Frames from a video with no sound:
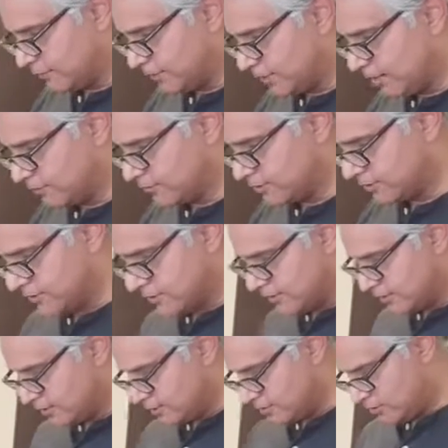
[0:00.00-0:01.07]
around,
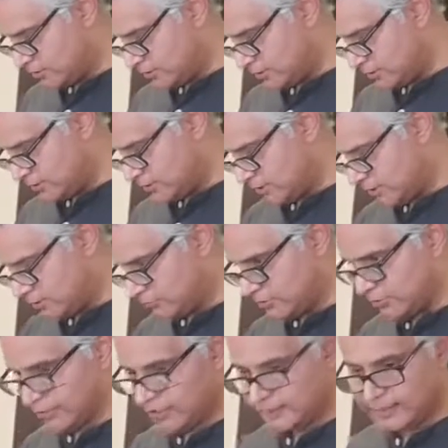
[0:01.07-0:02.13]
no doubt
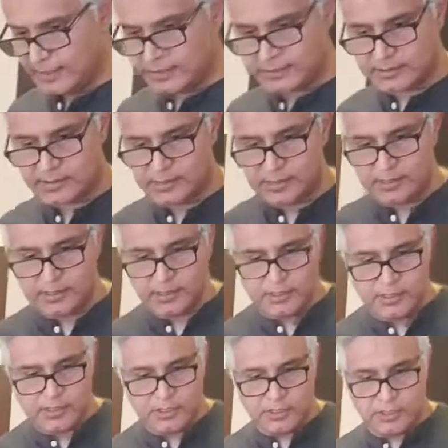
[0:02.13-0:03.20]
about that.
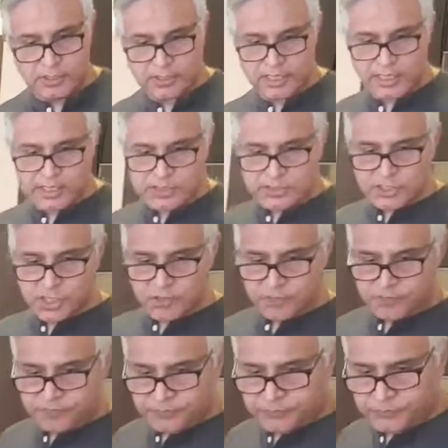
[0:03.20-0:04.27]
Okay, so
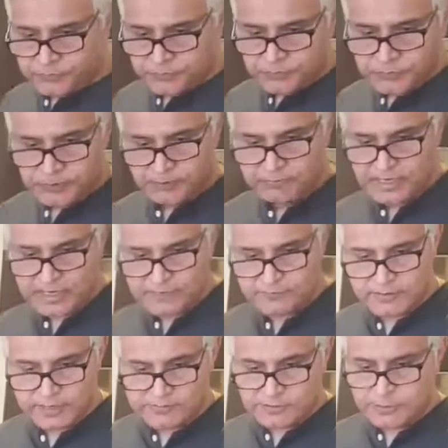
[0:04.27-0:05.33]
we
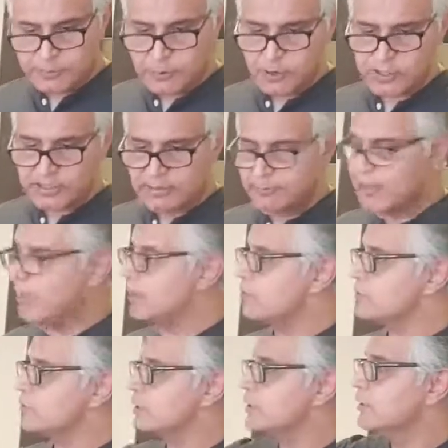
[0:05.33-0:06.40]
have spoken
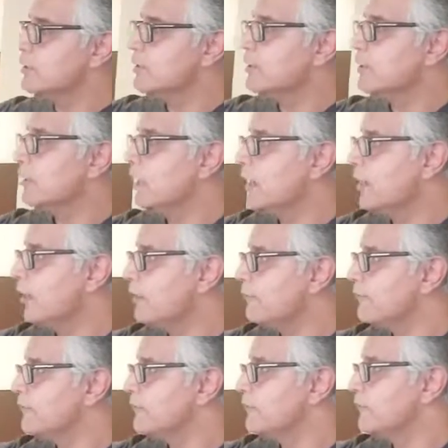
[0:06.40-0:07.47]
about a
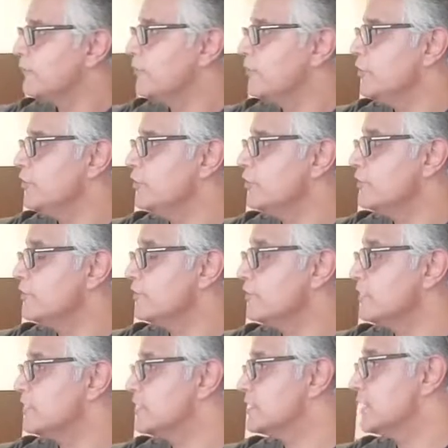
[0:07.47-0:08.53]
few
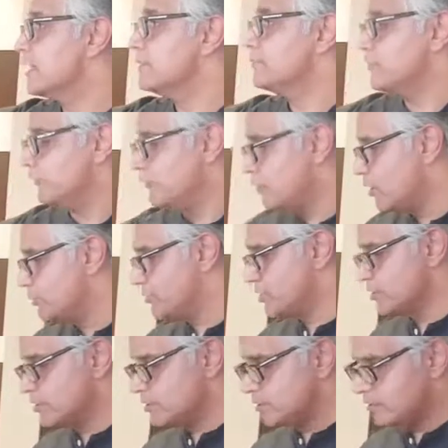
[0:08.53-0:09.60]
different types of
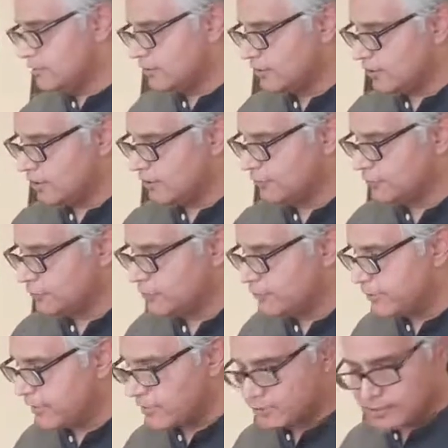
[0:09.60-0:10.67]
options for the
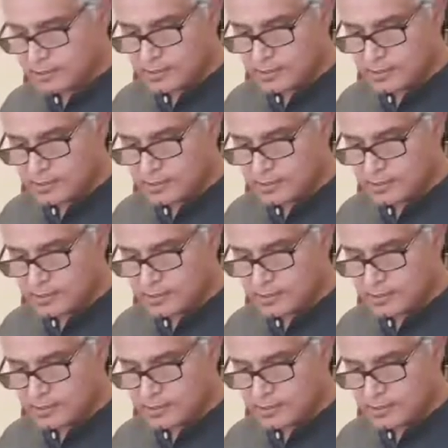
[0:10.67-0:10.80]
bread